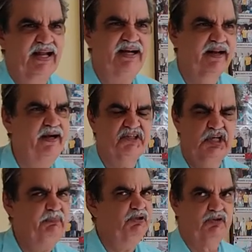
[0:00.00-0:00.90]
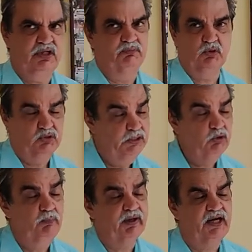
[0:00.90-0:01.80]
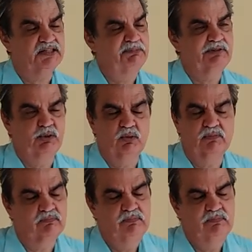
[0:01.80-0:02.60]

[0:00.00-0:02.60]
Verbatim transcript: in that greater shape as to come. So he told Prakash Amte to